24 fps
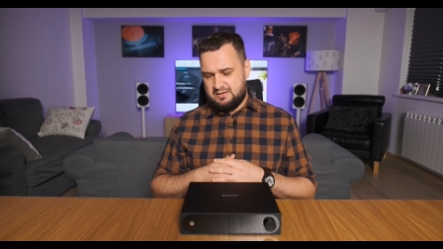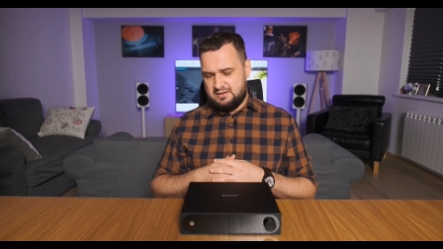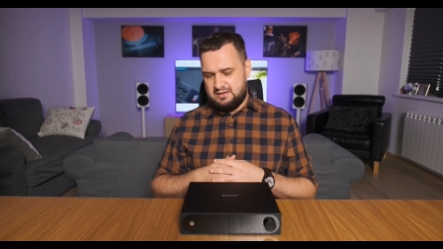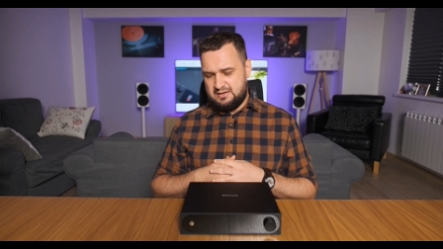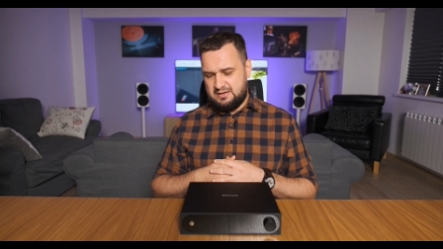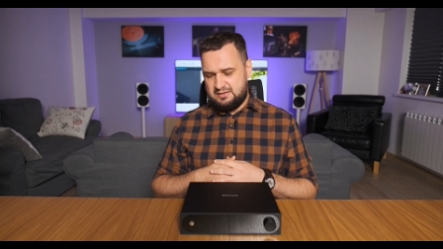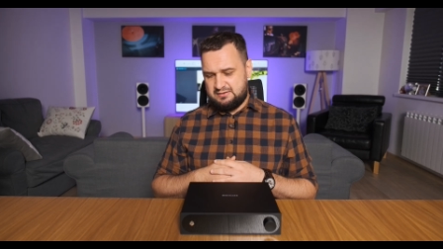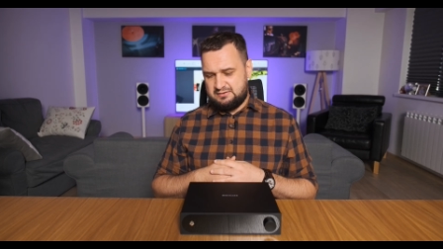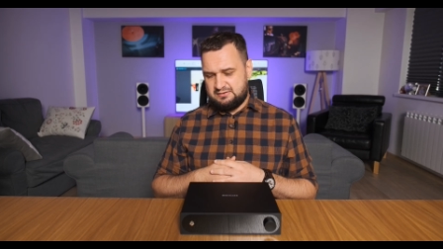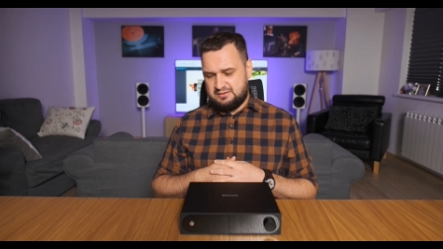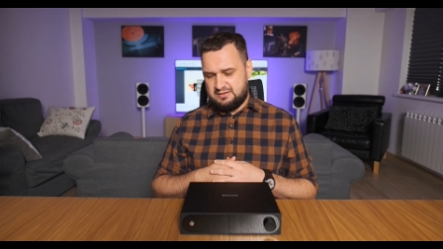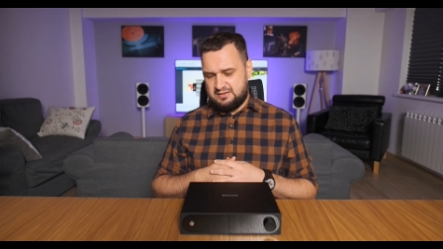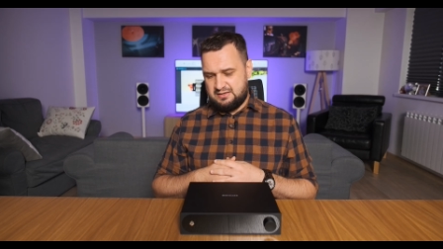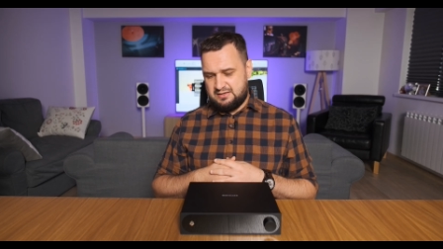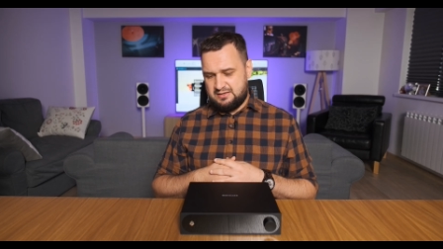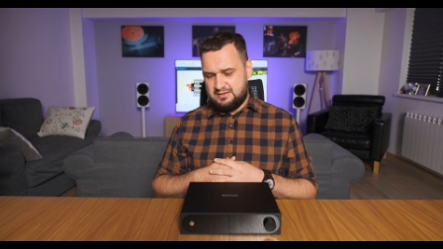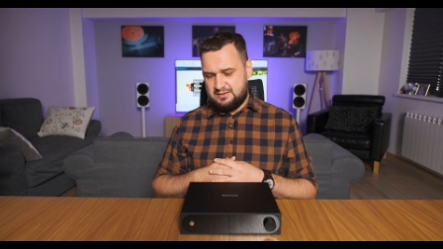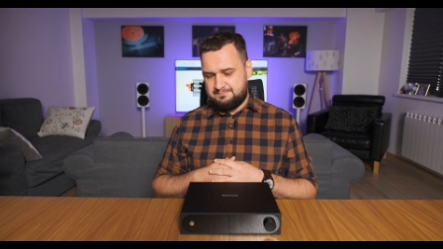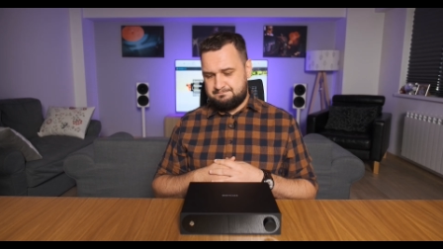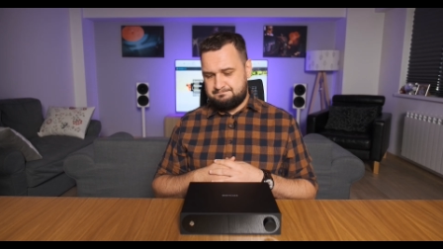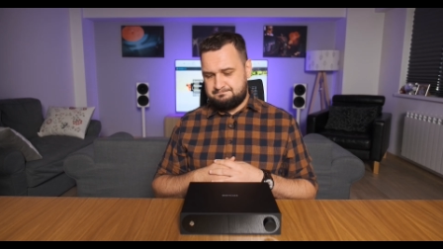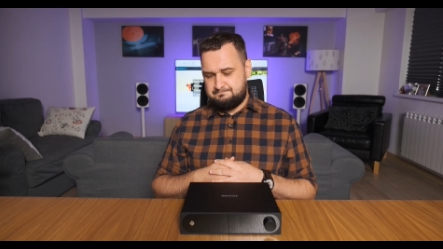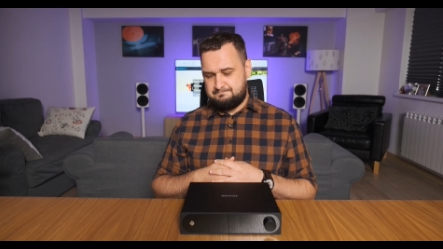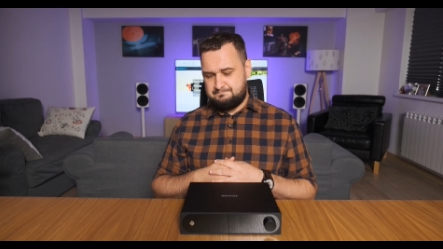and
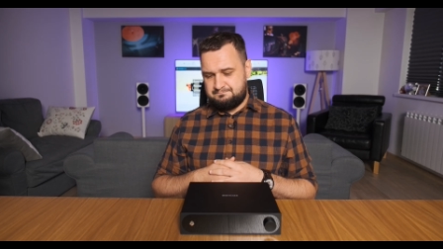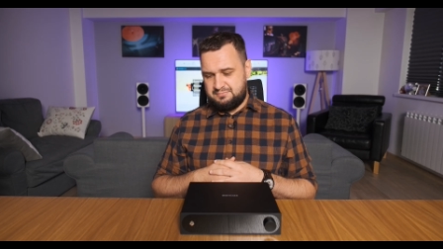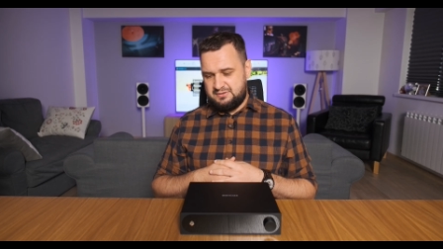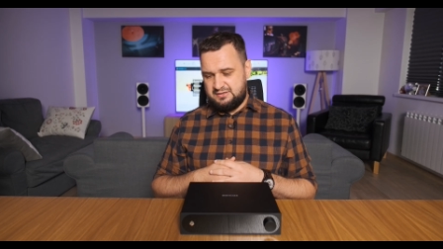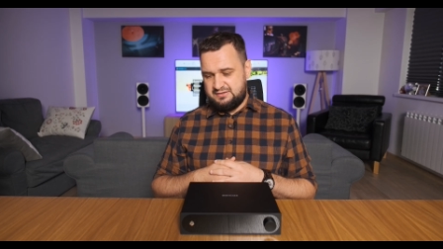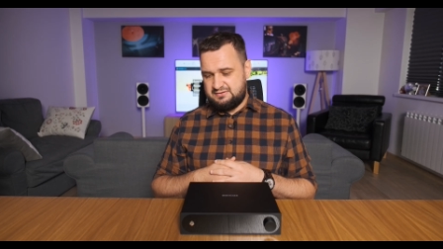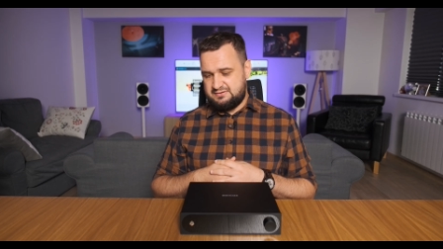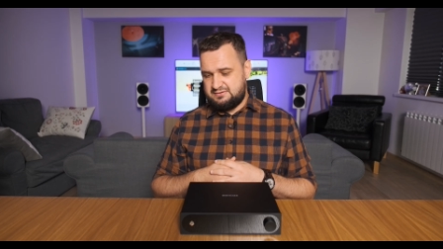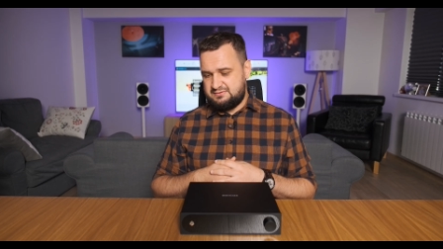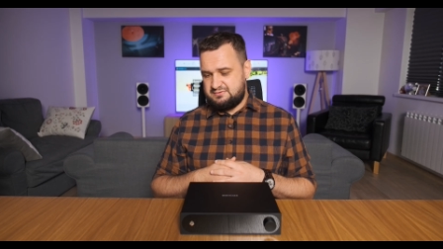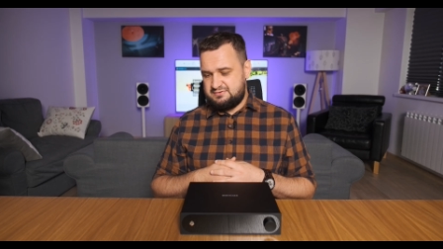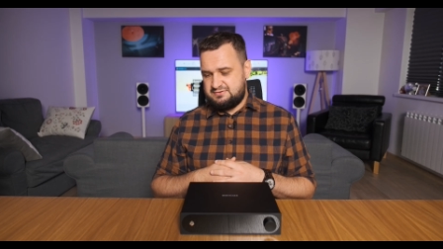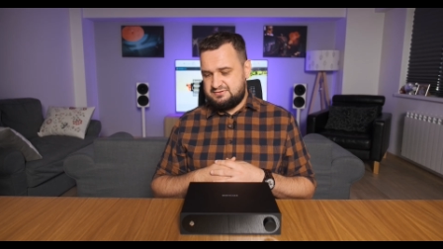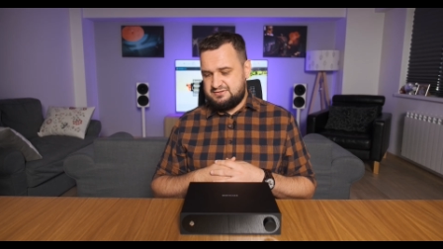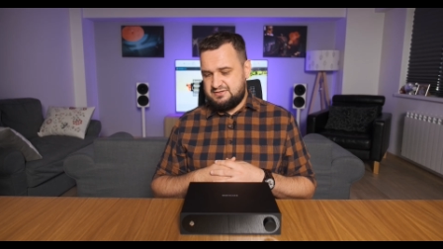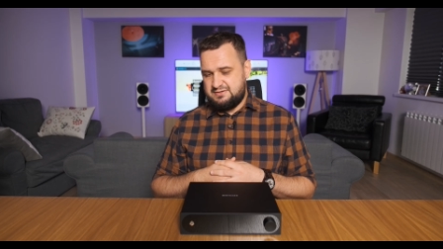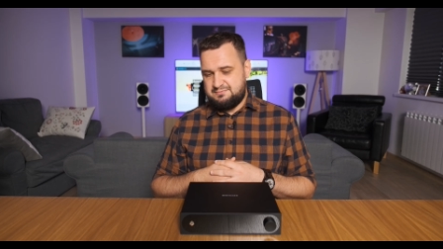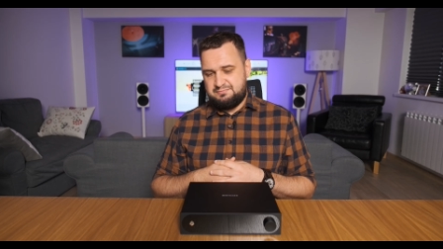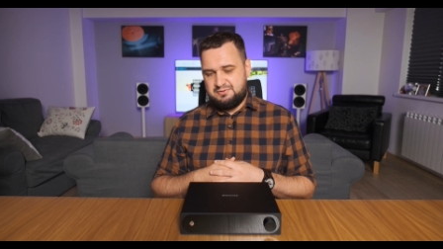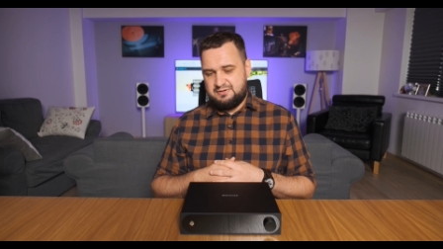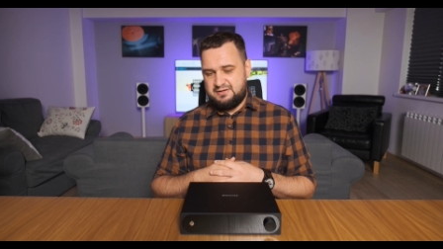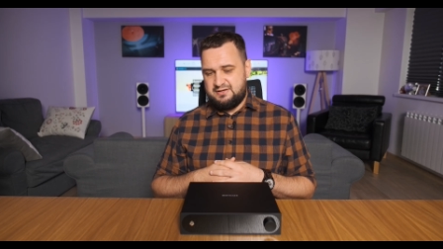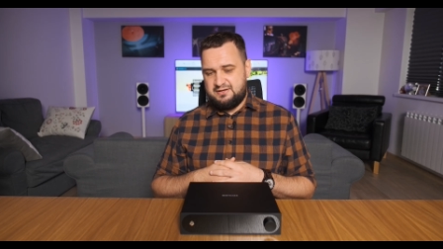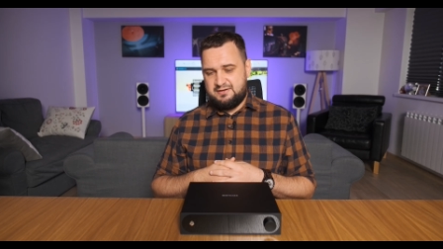it
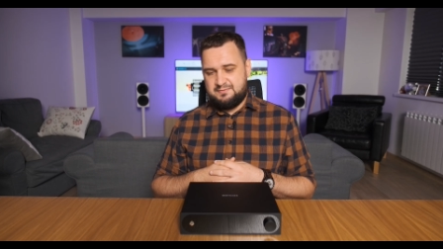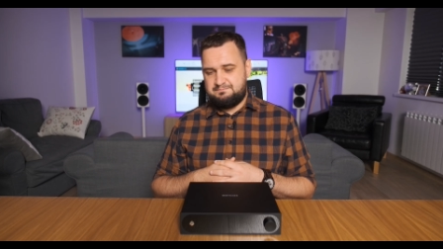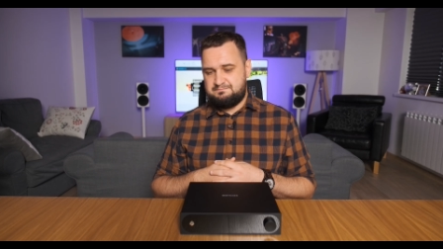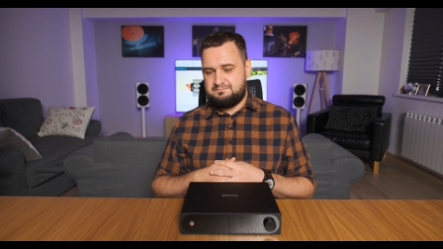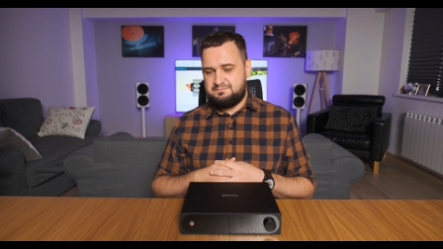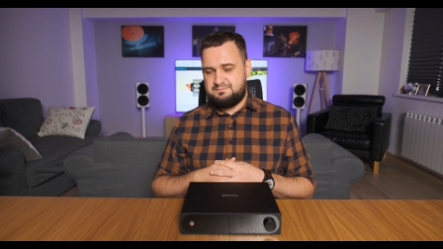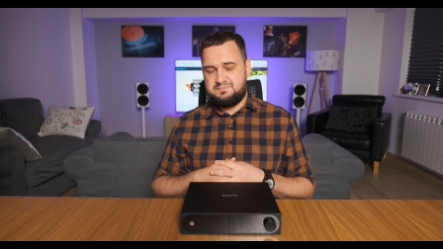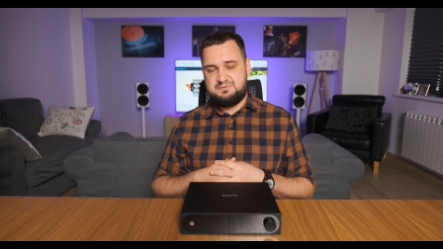simply